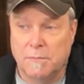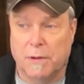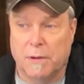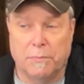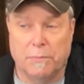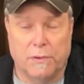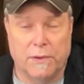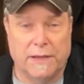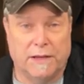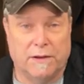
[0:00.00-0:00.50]

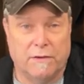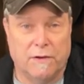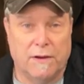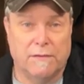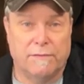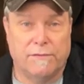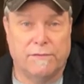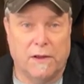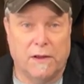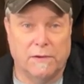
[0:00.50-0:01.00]
but plan
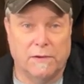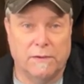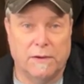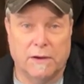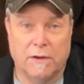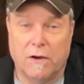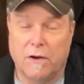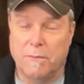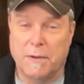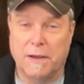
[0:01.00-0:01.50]
on
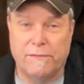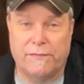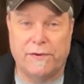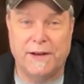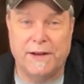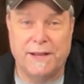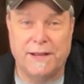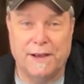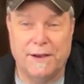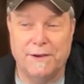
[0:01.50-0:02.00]
following all my
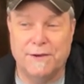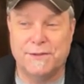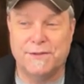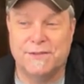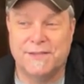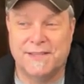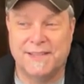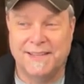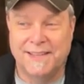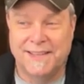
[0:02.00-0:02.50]

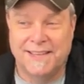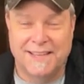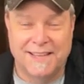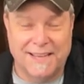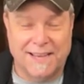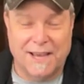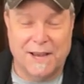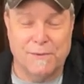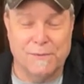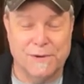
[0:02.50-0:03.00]
videos
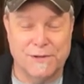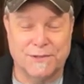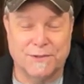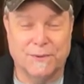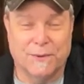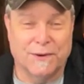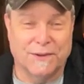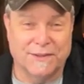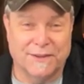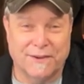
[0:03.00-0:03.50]
and
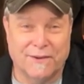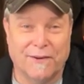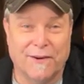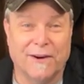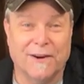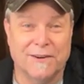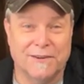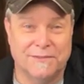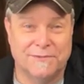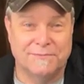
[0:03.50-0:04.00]
restoring the
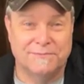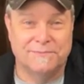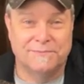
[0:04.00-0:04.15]
car.